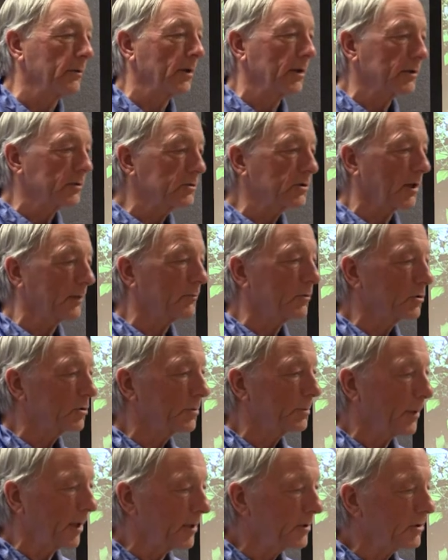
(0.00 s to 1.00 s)
There are several
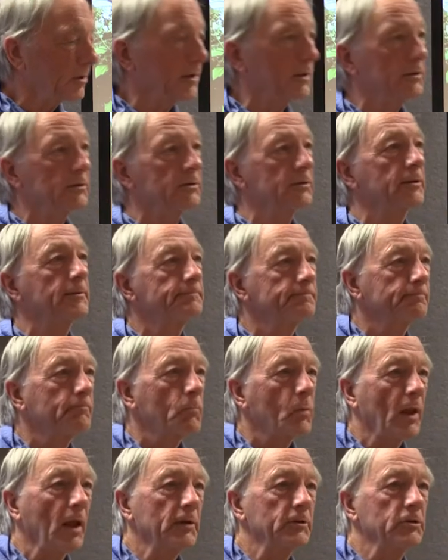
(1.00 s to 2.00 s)
species
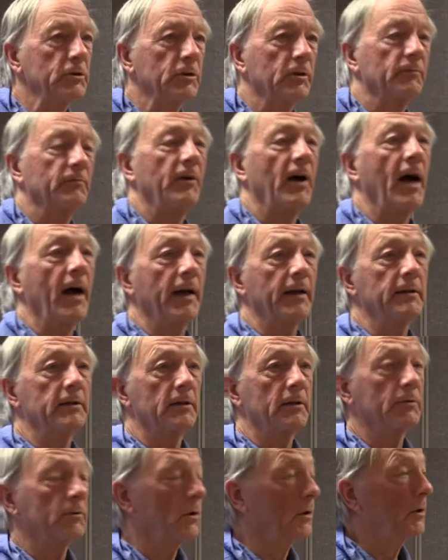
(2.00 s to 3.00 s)
that you can find
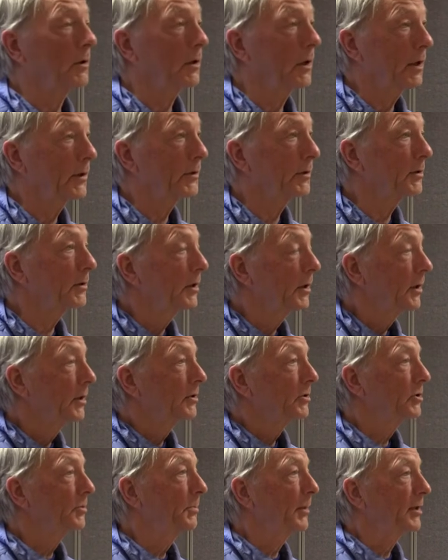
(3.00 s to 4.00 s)
or, or other
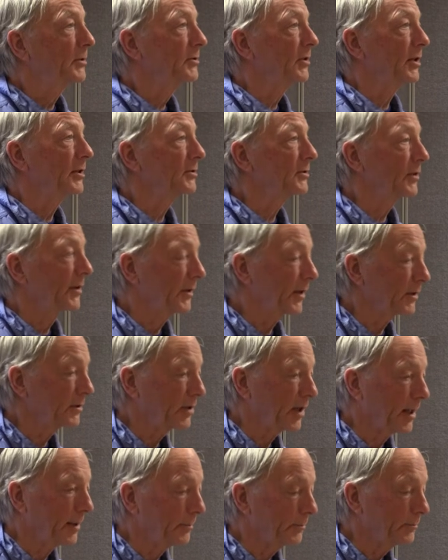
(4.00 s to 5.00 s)
species in the
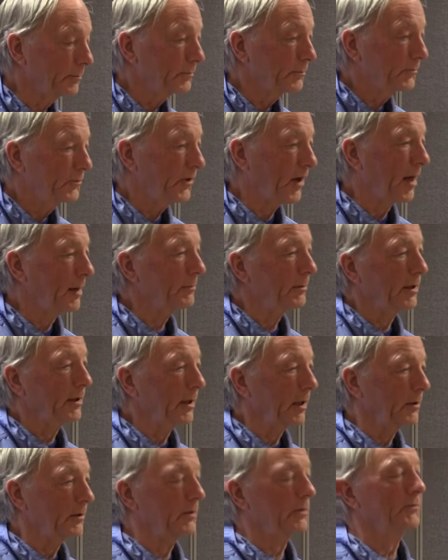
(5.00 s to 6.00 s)
same family
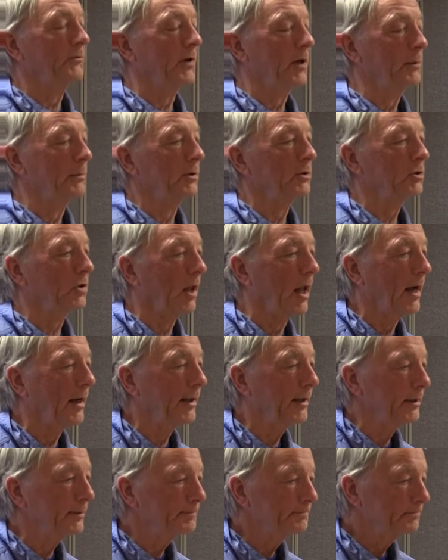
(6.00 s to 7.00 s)
that look very much
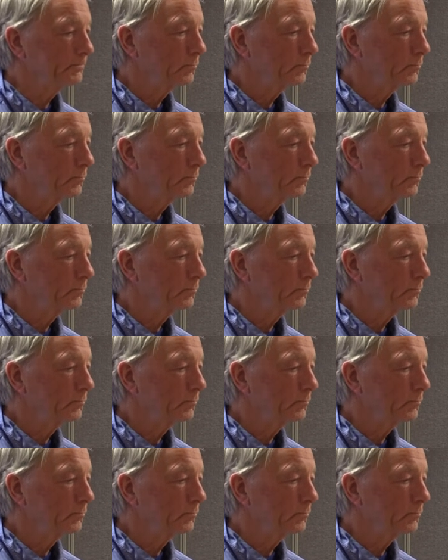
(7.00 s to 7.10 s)
like it.